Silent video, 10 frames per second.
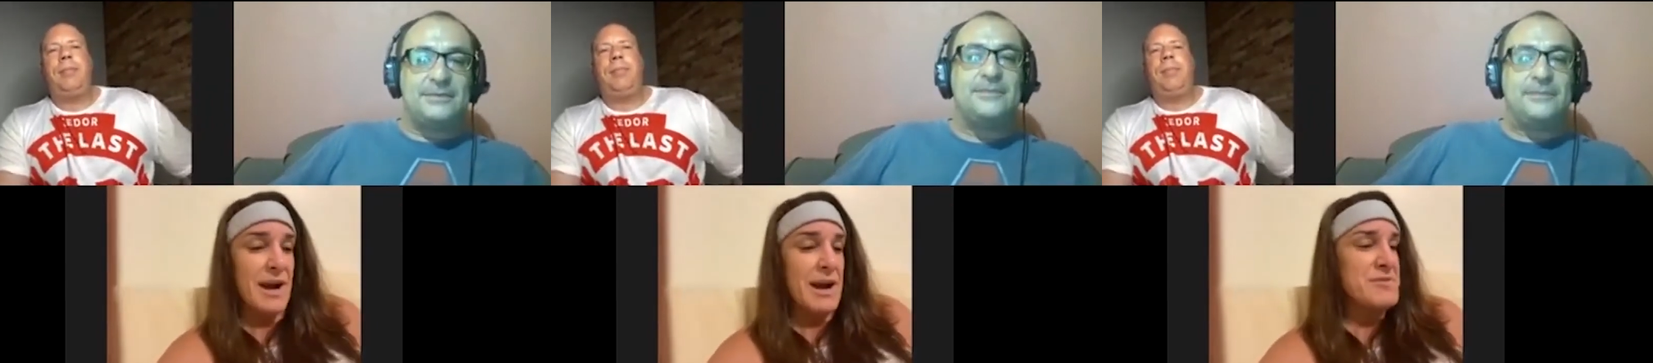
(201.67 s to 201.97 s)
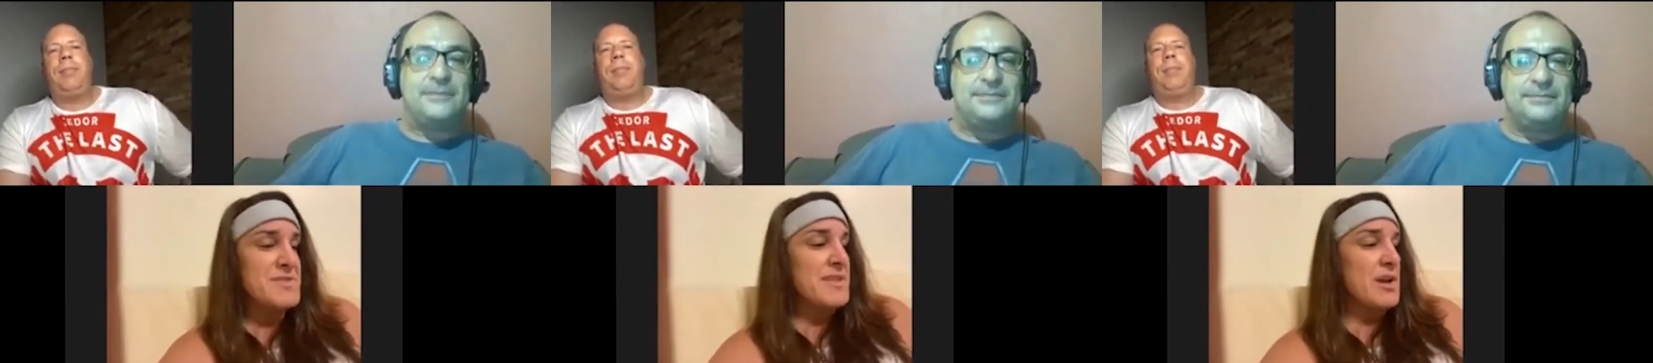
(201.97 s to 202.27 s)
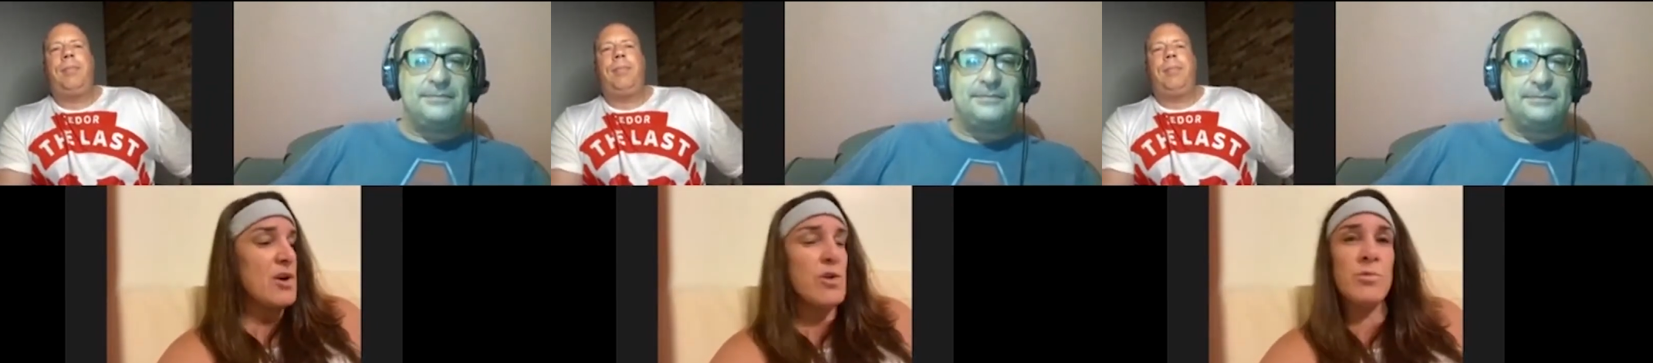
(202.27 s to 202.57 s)
Speaker 1: I was
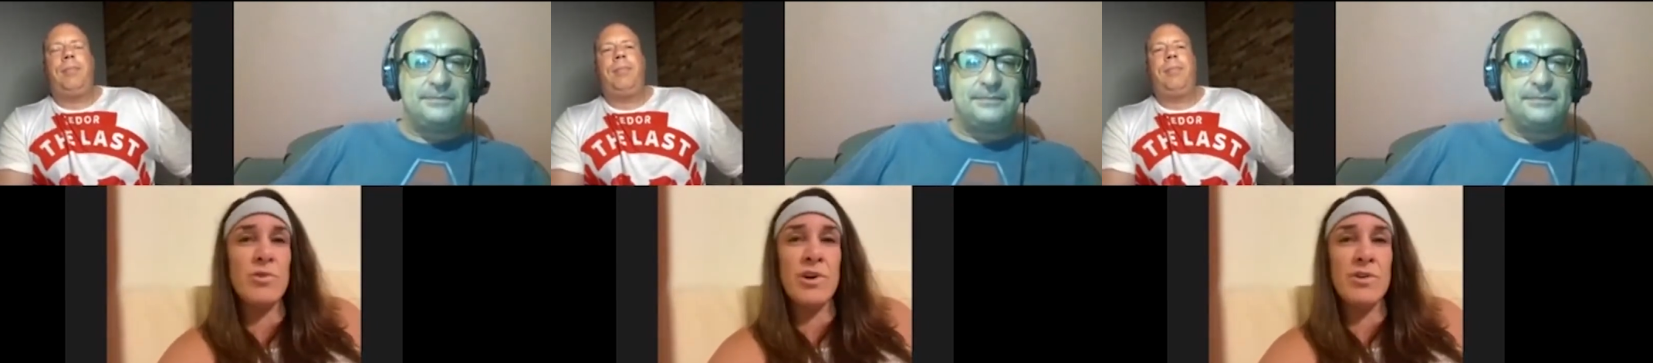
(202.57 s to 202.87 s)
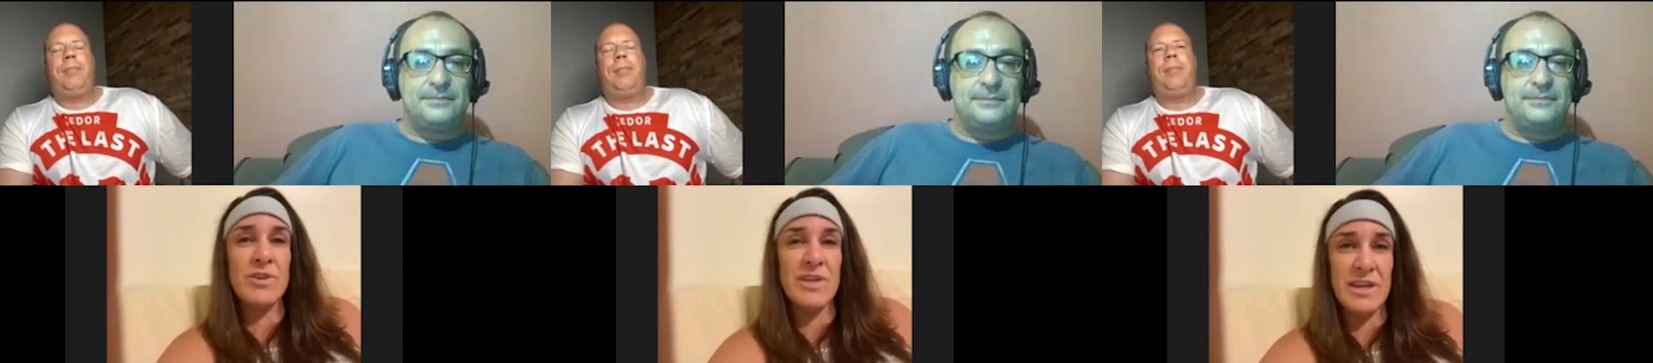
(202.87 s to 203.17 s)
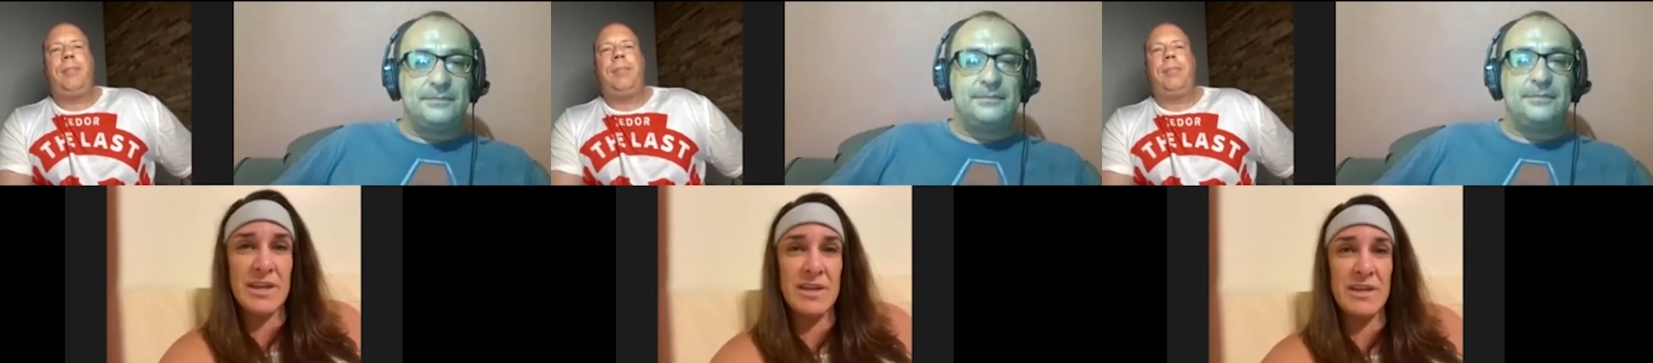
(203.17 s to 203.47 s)
the homegrown
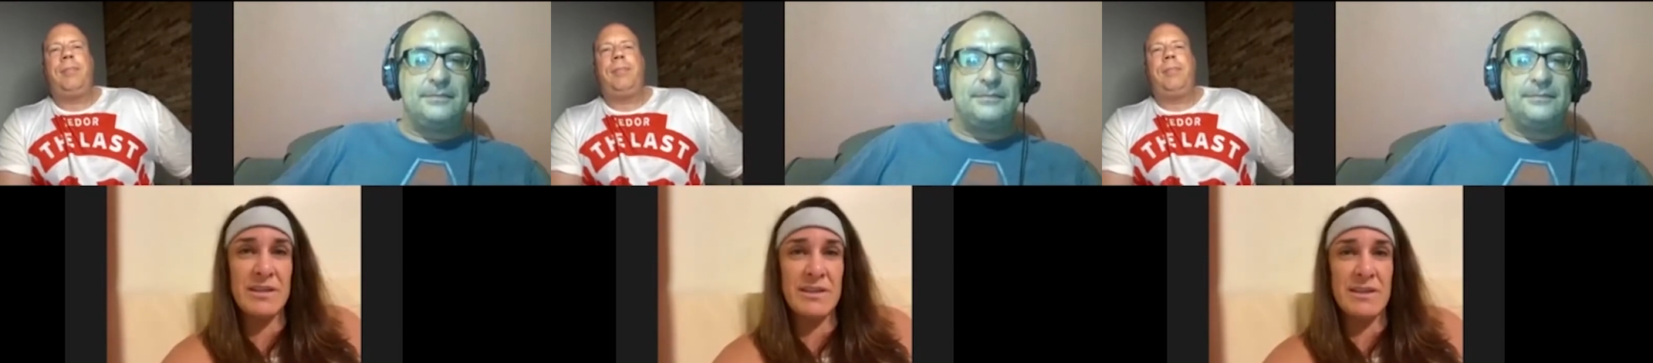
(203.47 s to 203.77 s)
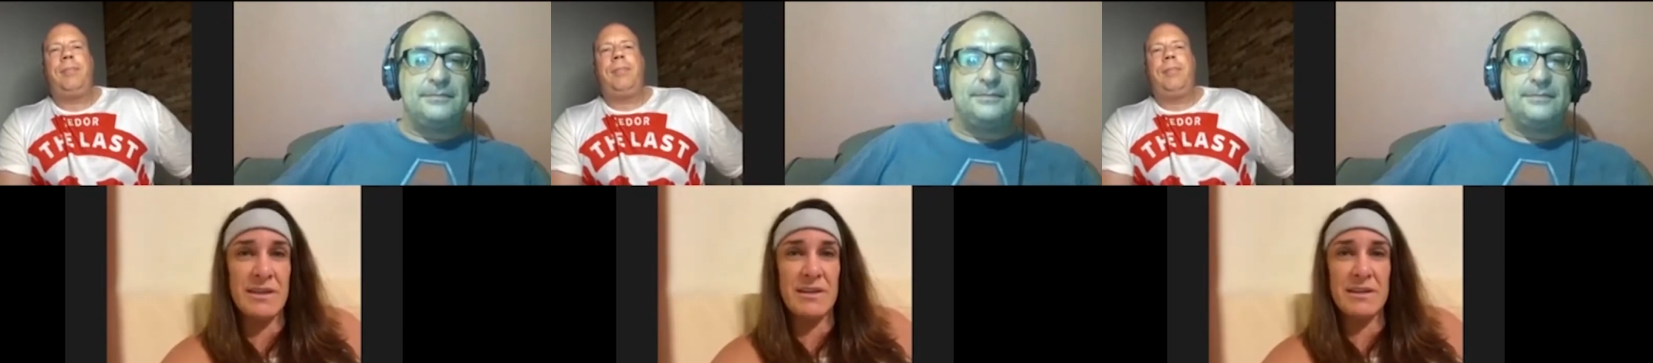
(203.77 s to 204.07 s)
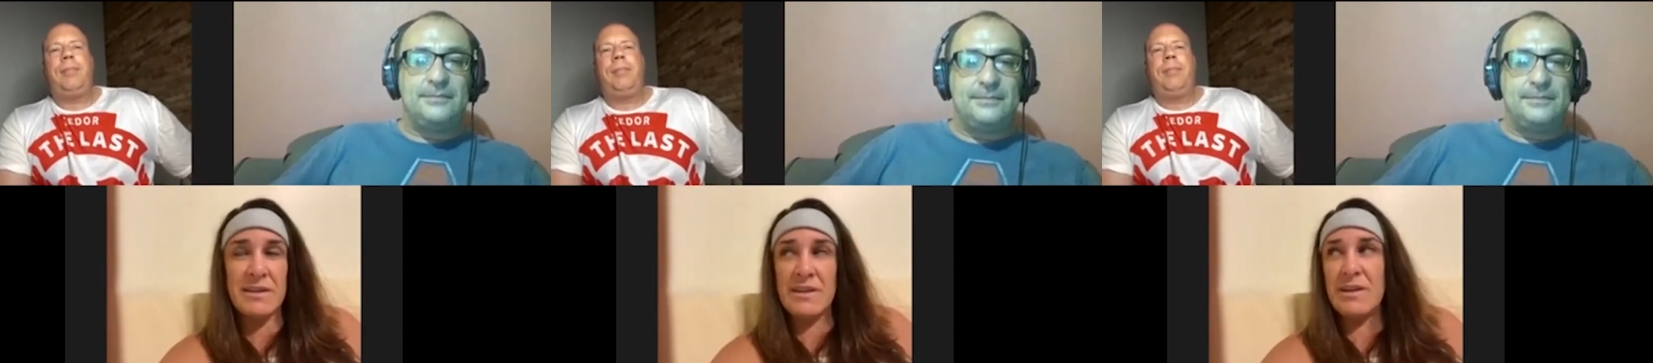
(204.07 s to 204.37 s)
kid
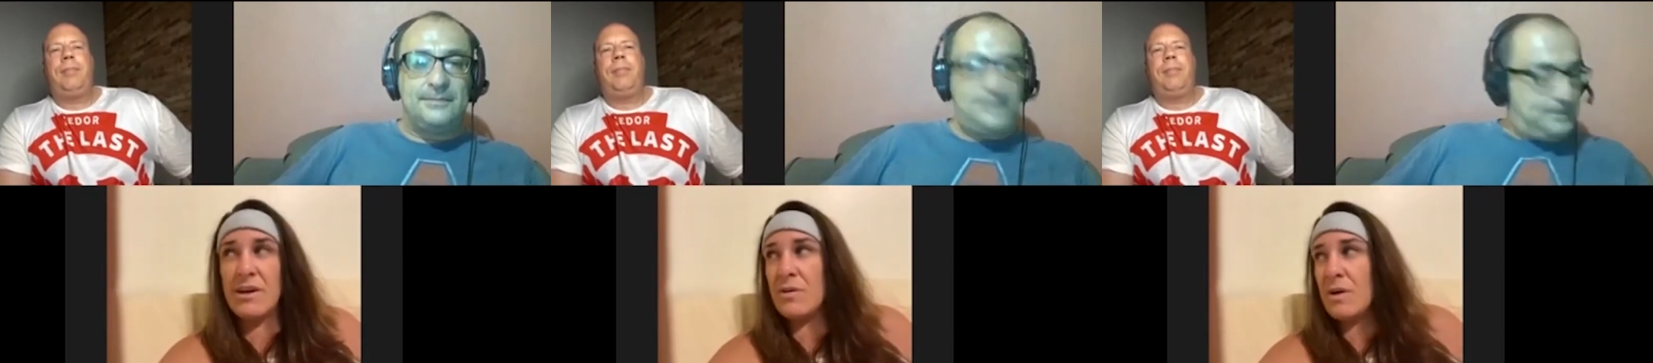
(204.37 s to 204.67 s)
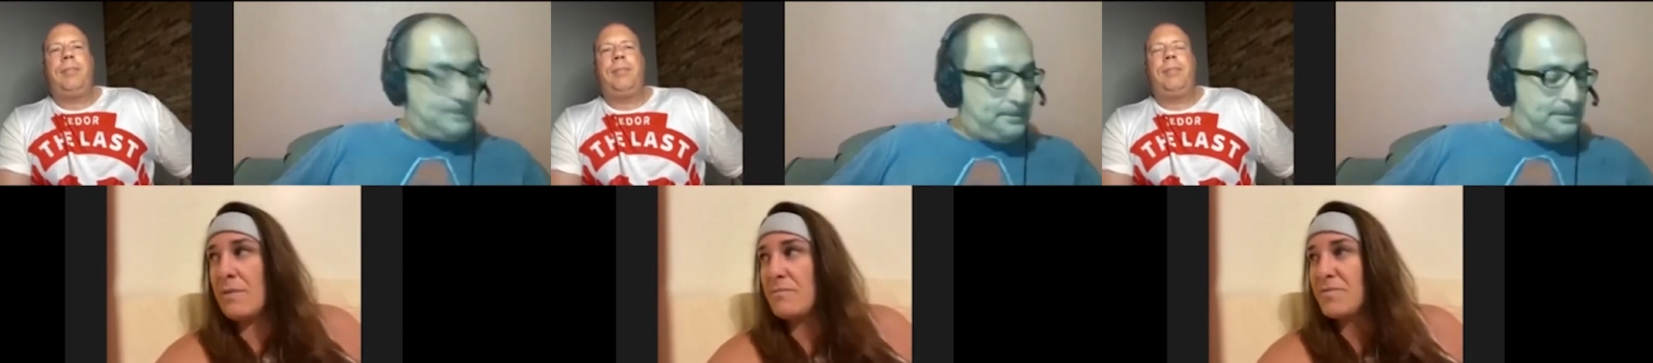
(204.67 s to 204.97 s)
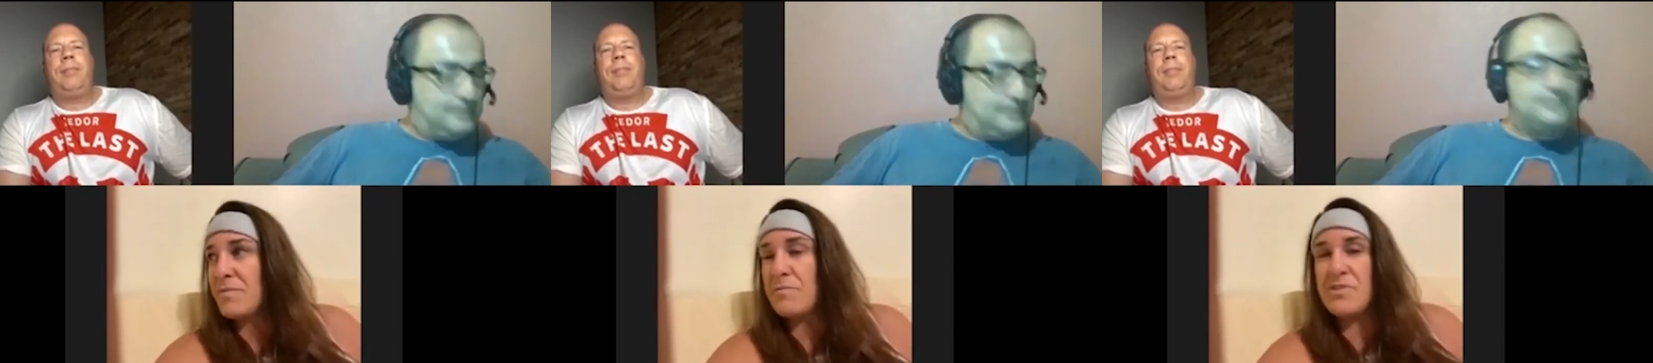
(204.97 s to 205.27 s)
that you know I'm
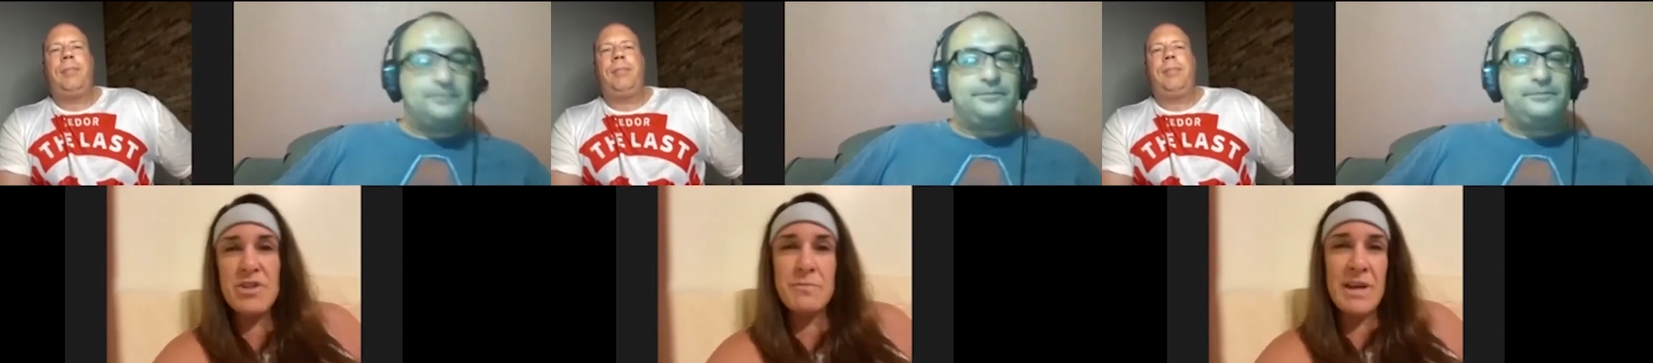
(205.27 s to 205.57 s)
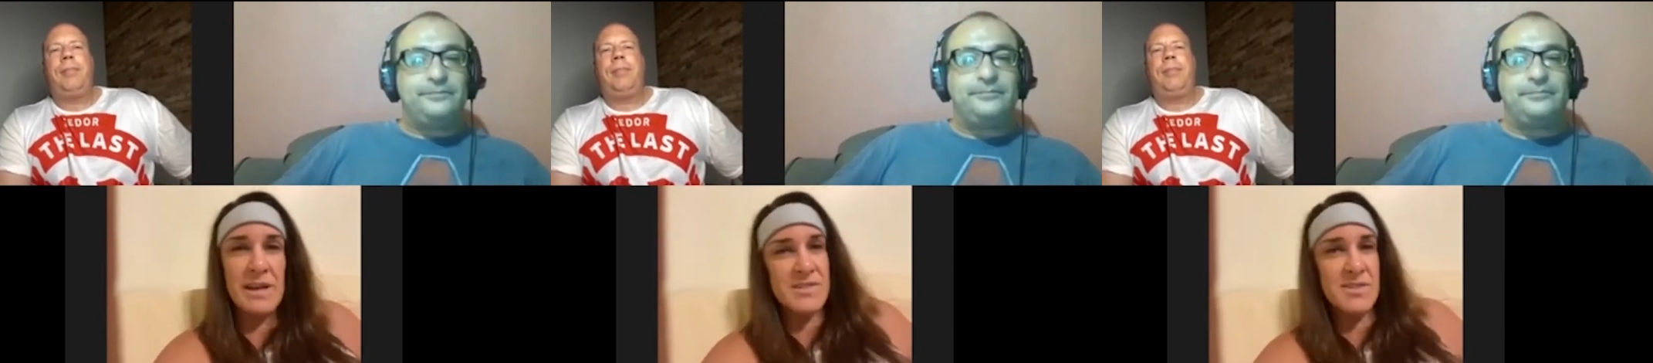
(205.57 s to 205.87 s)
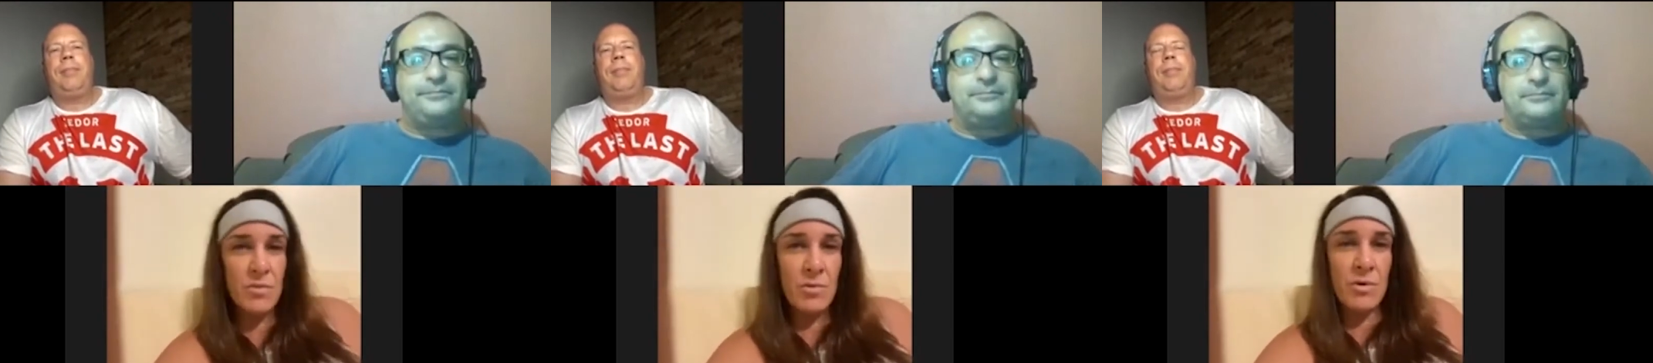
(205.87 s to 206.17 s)
from the gym next
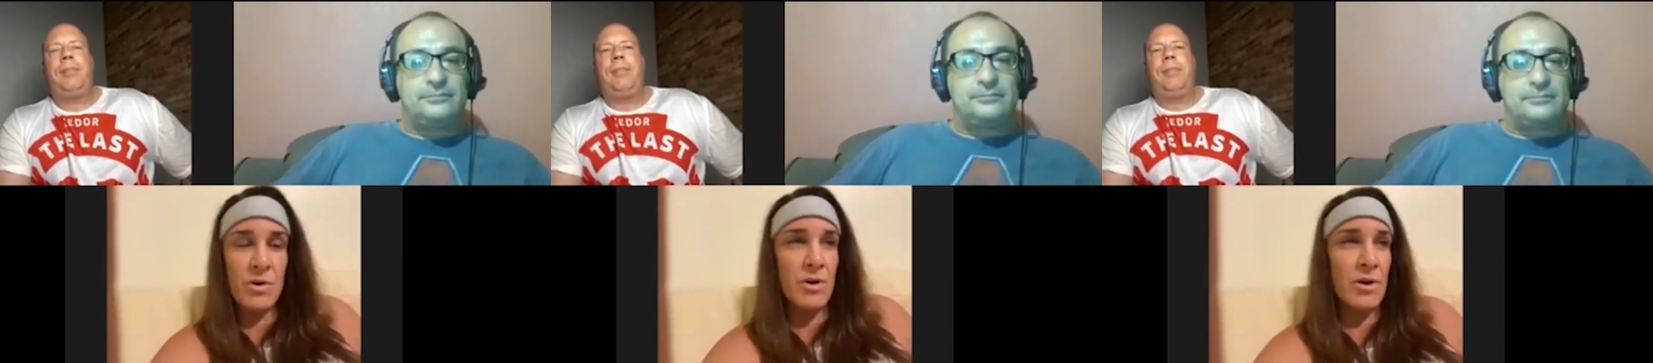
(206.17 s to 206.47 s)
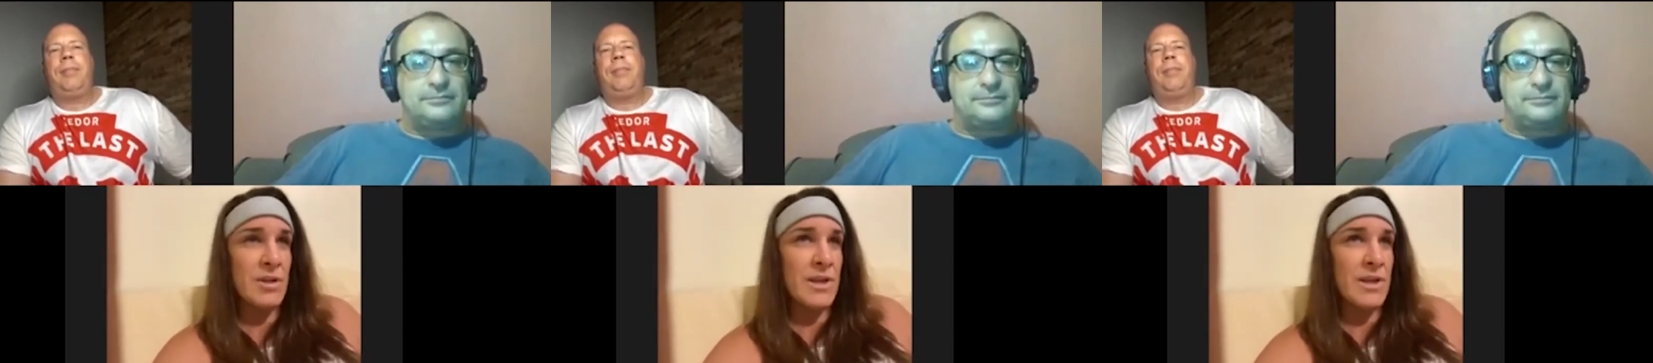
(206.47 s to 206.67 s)
door.